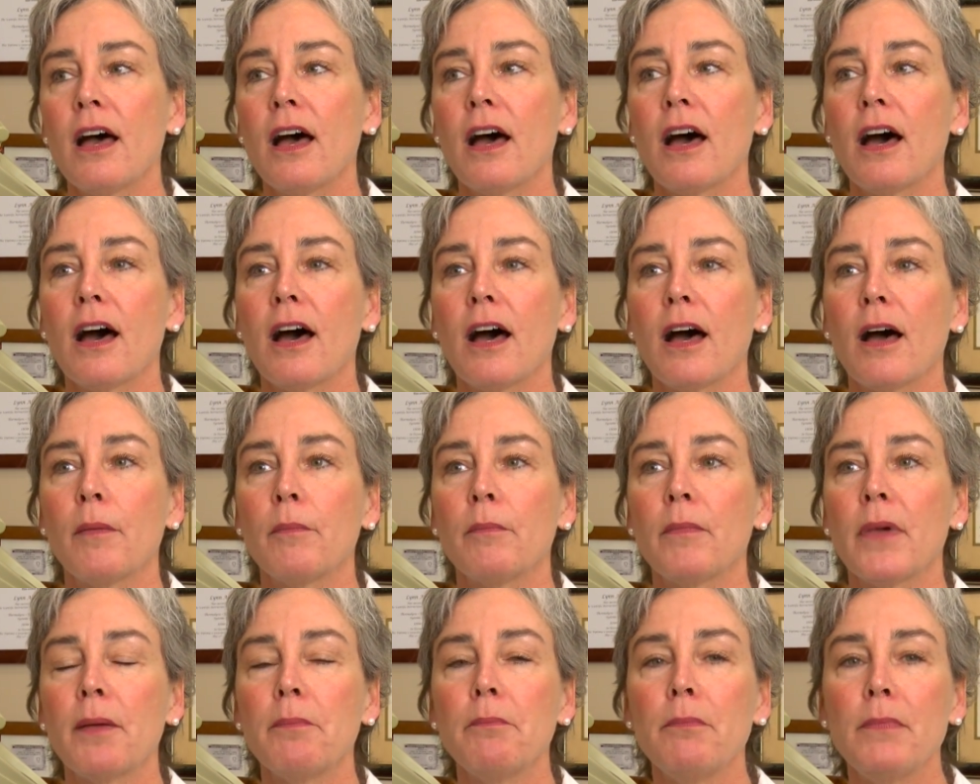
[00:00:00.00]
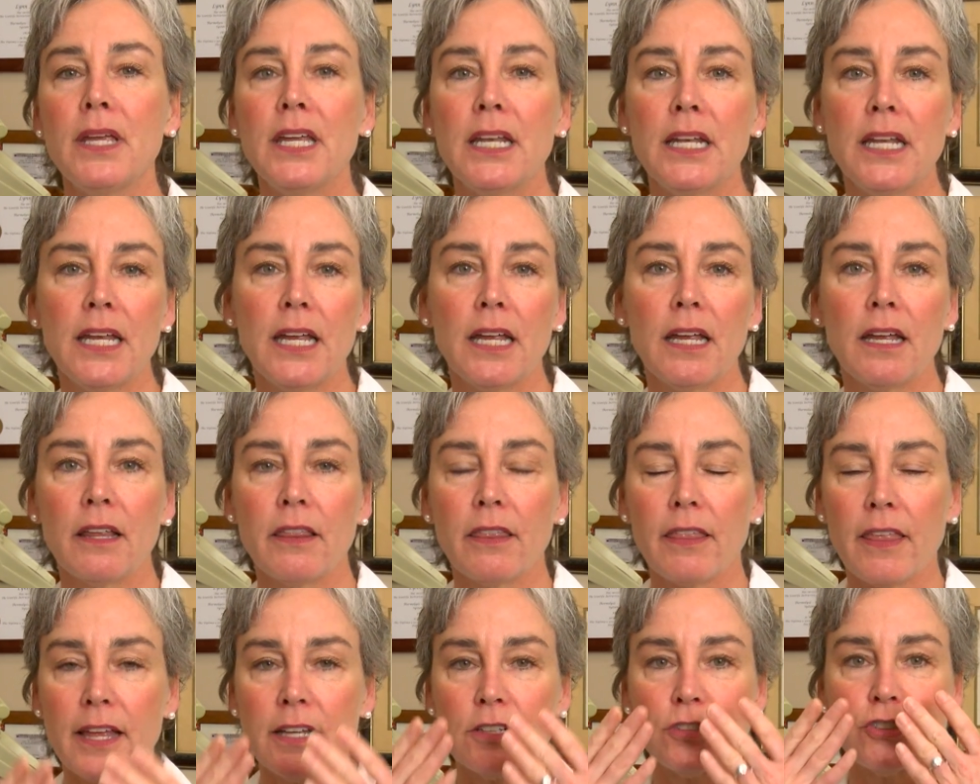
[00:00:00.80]
um, meaning
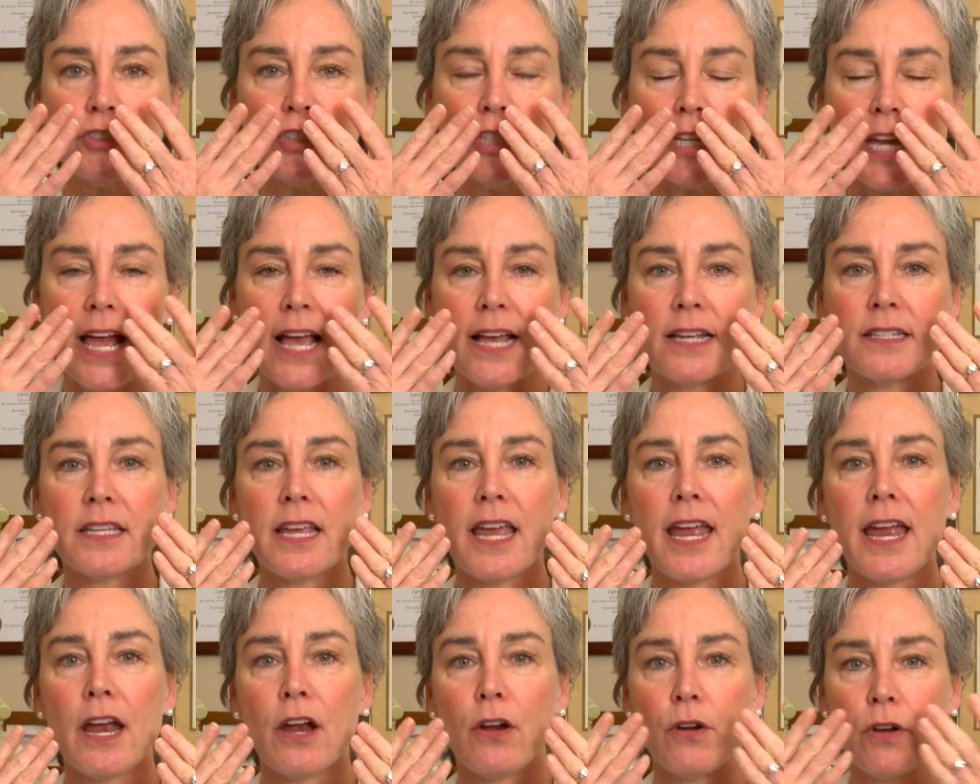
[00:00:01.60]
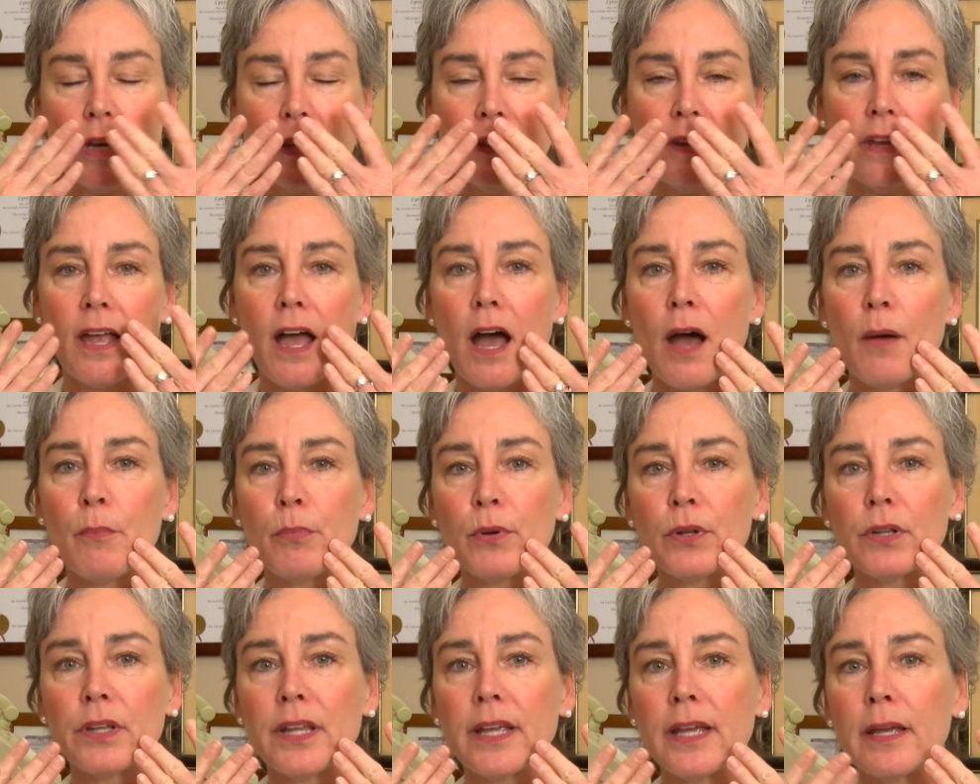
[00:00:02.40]
that she has hair in the
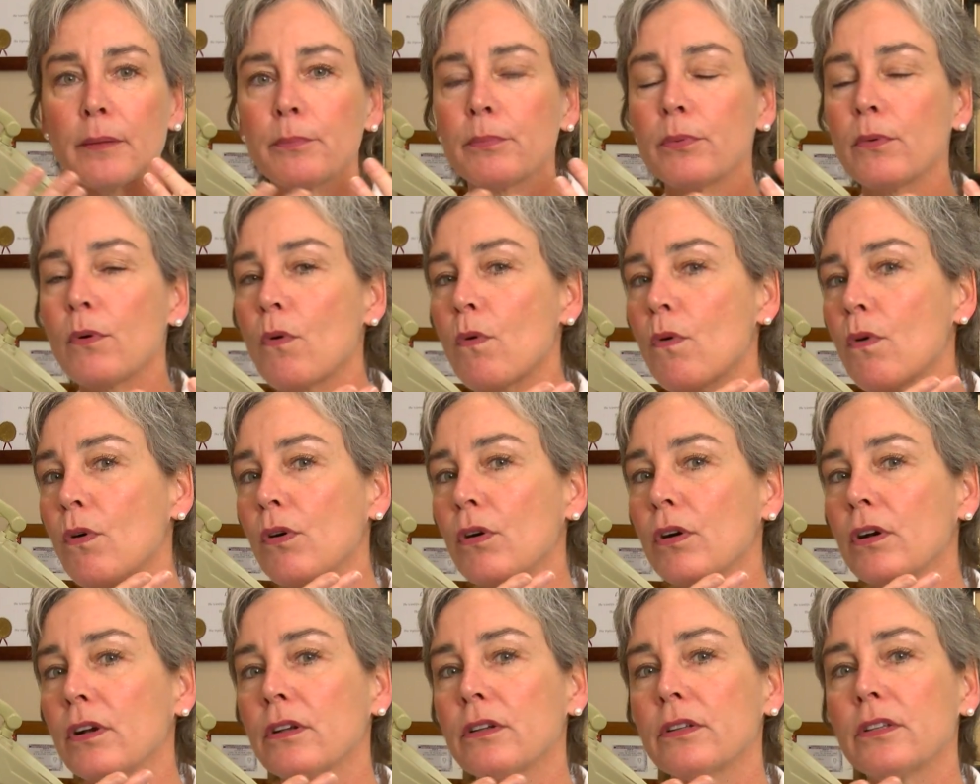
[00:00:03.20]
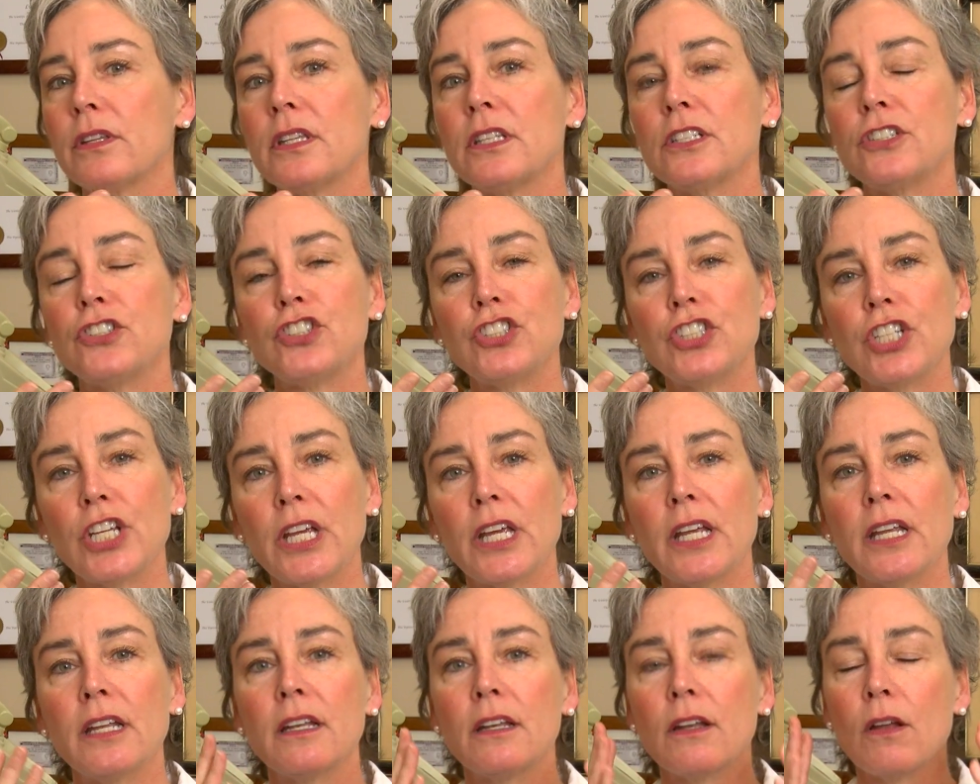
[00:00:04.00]
upper lip or the
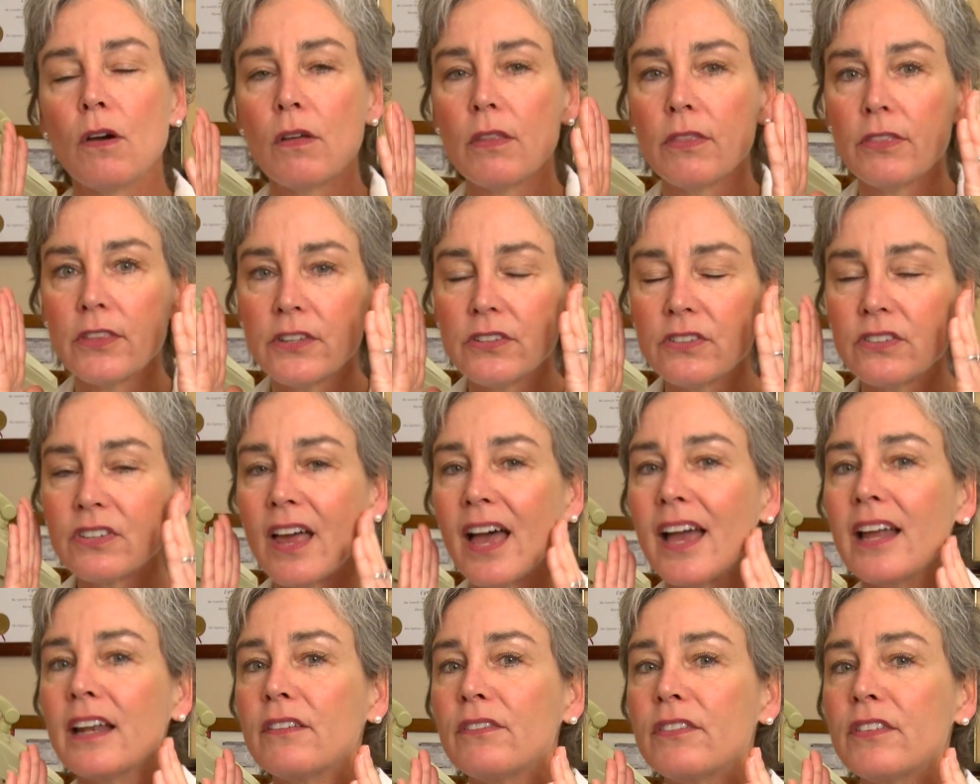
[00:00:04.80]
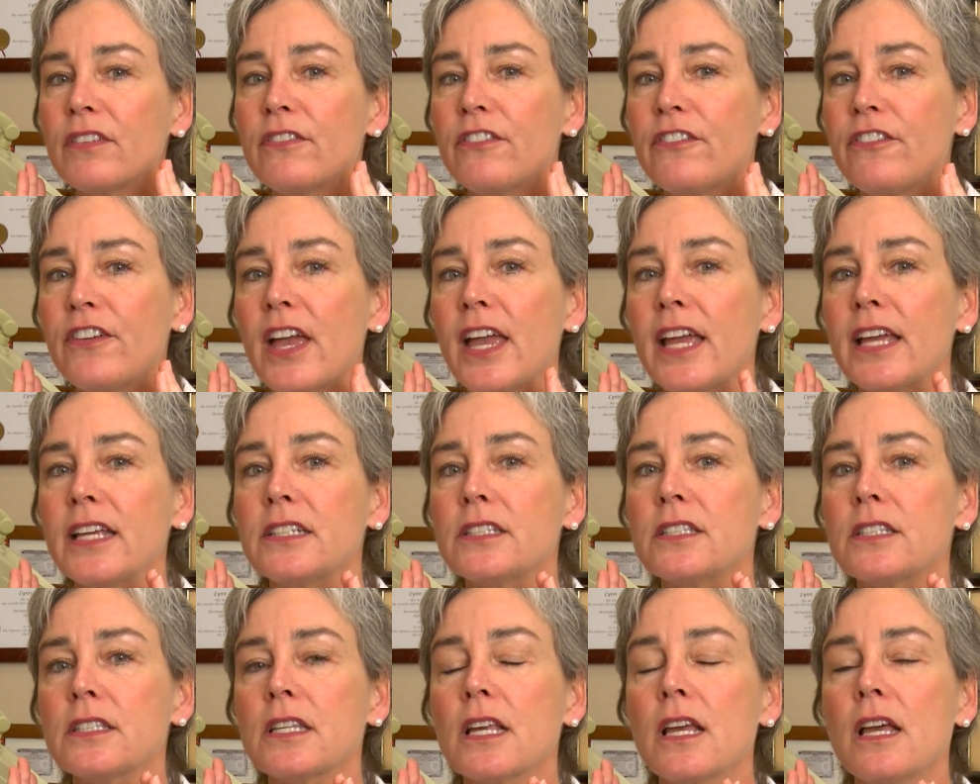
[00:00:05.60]
chin, the side of the
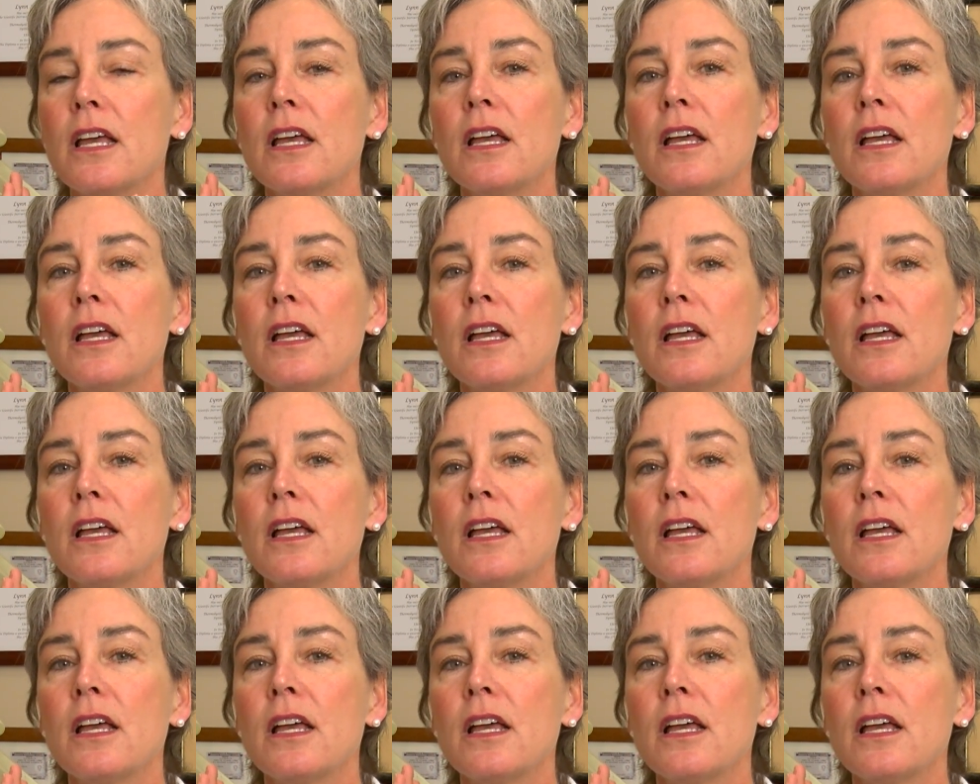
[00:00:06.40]
face,